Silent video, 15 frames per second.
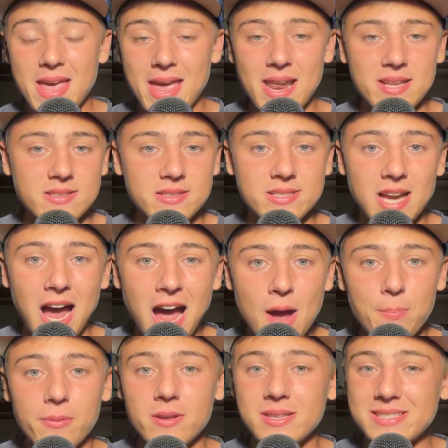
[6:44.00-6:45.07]
and it's a
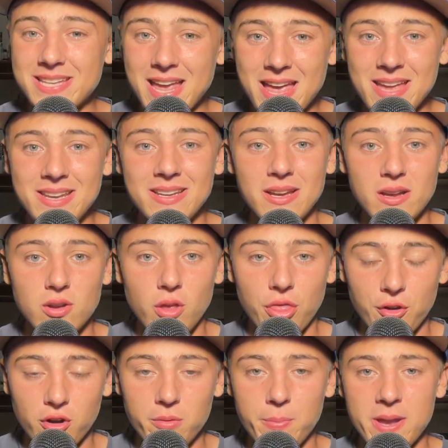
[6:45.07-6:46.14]
top 10
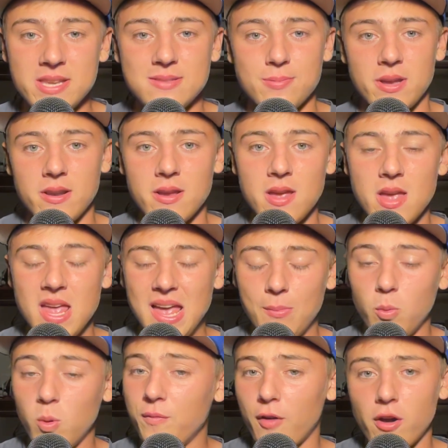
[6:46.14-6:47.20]
third baseman.
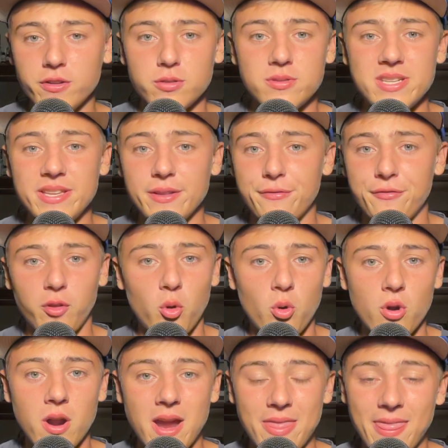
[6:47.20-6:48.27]
But we've also seen the
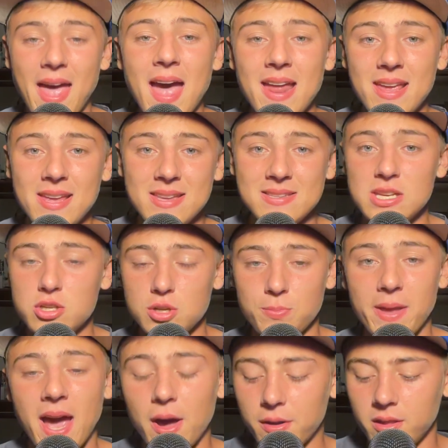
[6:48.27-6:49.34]
floor, and that is he should
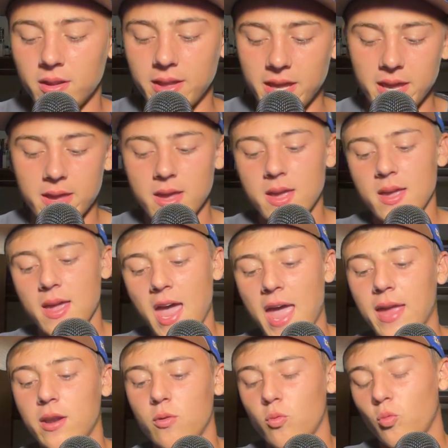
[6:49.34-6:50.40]
be out of the league.
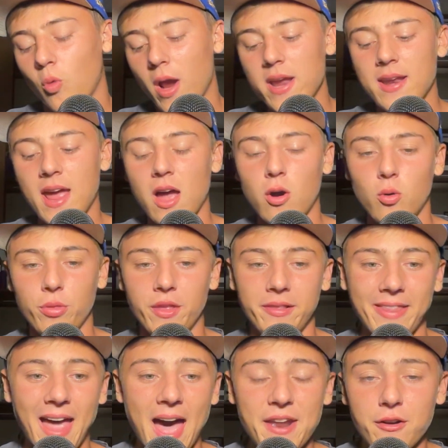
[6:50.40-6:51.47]
And right now, the
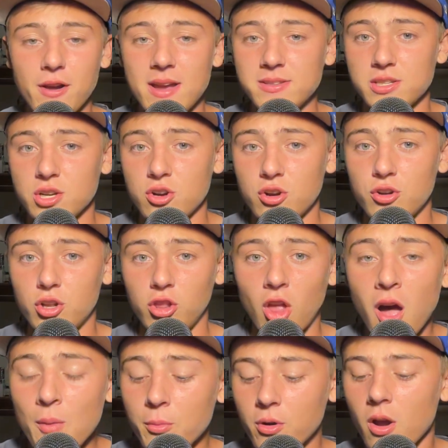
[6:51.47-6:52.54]
latter has occurred a
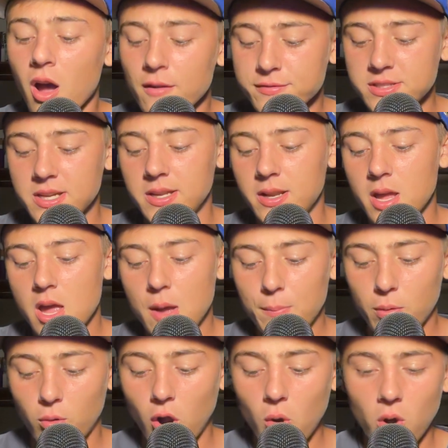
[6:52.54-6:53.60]
lot more often,
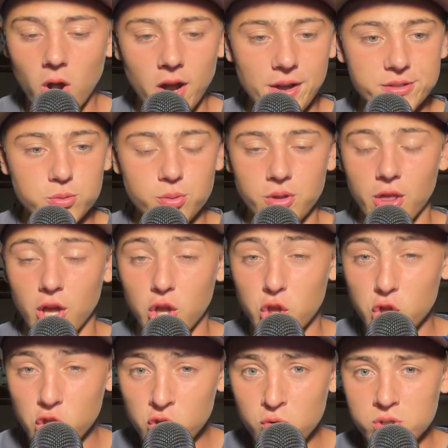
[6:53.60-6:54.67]
but Rojas with a
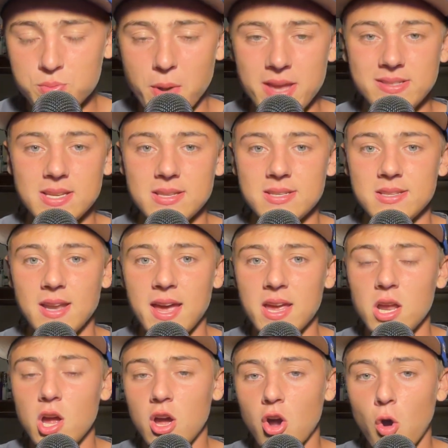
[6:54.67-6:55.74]
huge base hit
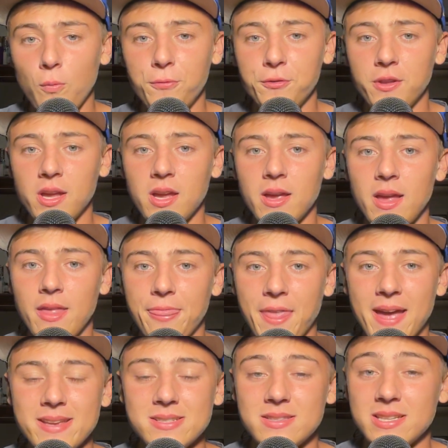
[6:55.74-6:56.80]
tonight, hopefully
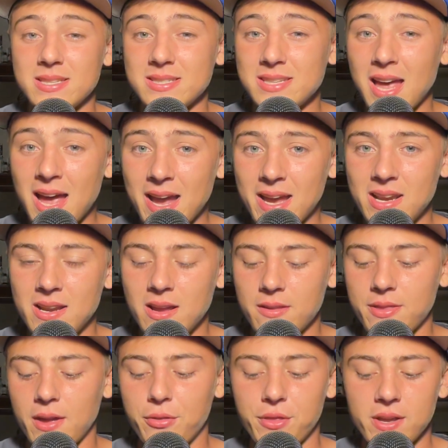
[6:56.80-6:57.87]
that is the sign
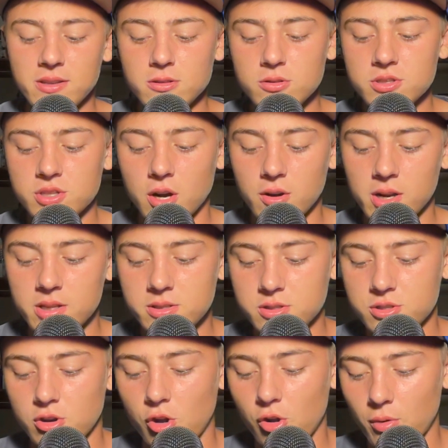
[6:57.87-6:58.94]
that things are starting to
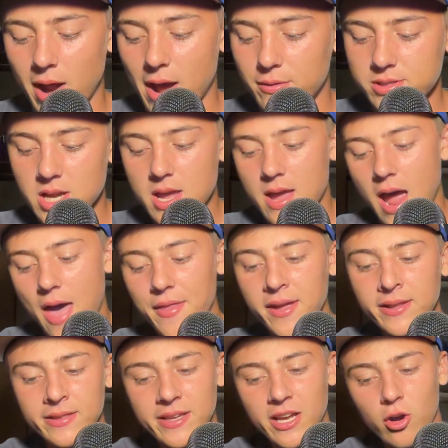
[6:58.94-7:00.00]
turn around. And
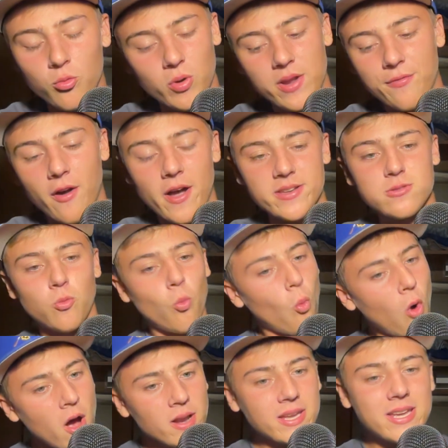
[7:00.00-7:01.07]
then Leo Rivas.
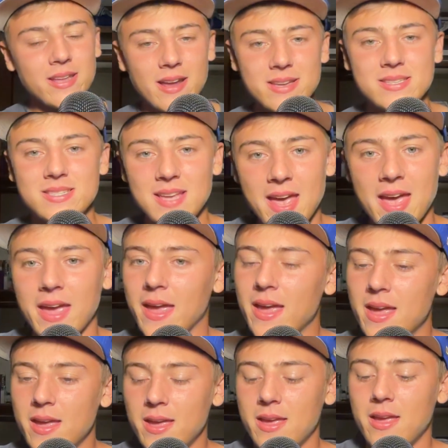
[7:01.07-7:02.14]
What can I say
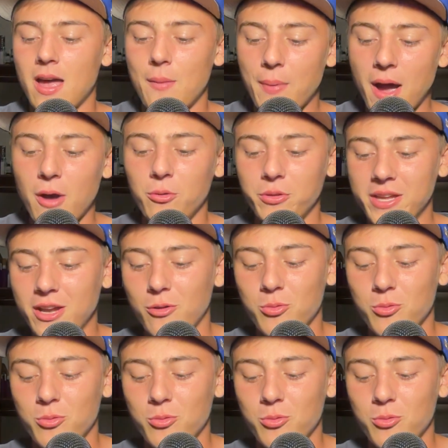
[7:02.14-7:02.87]
about Leo